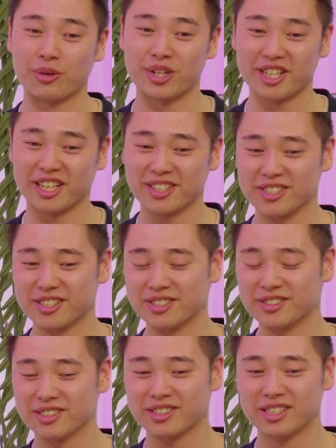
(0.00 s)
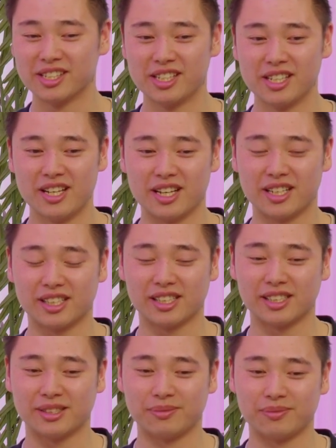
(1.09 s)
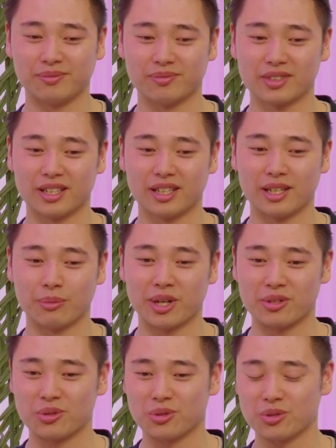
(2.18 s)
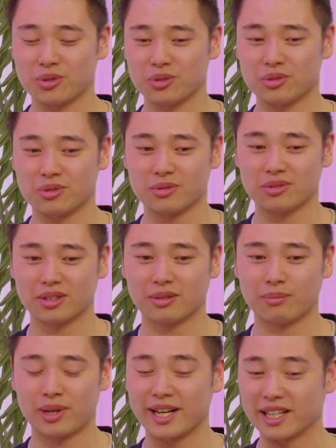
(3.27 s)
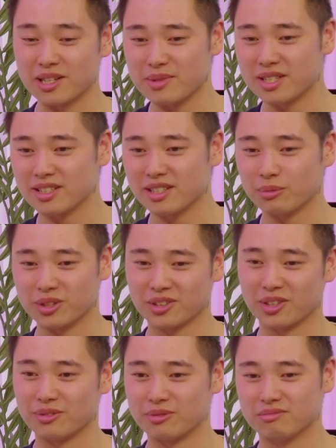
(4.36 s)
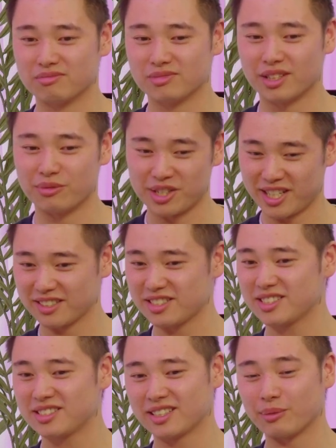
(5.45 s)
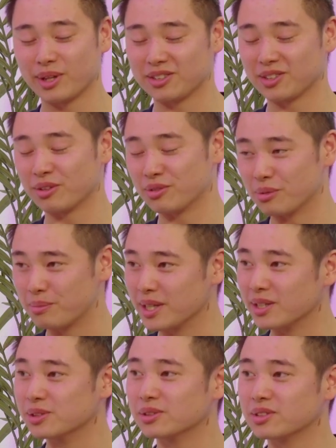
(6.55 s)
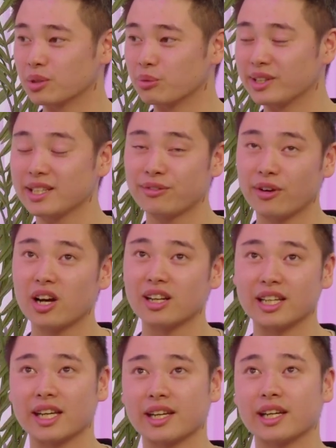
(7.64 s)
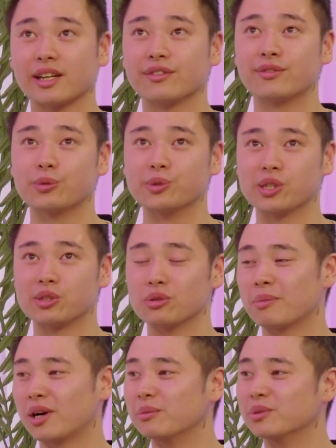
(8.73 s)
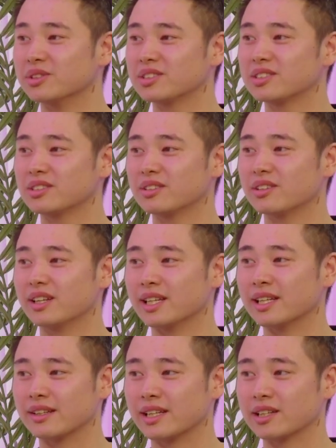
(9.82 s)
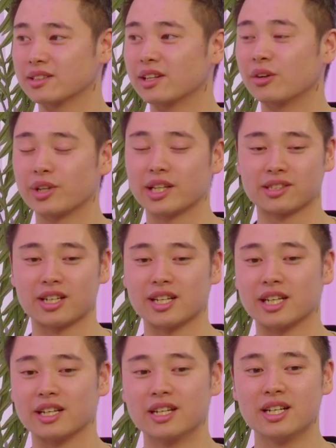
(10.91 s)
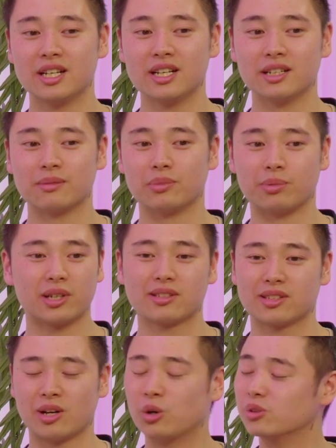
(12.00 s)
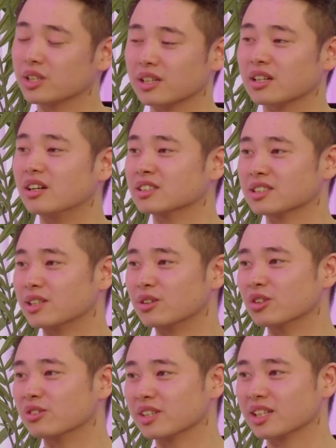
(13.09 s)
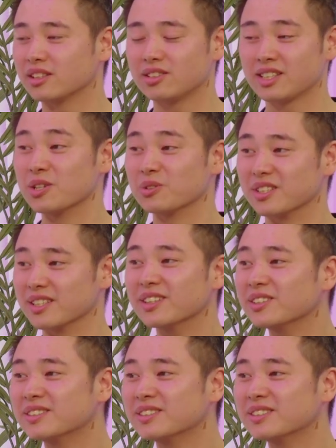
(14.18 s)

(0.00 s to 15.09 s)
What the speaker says: rejections. Um, it went to planning committee, which got rejected, and we had to go through appeal. So we did finally get 42 apartments in that on that site, but because of the holding costs and everything, it just killed the deal.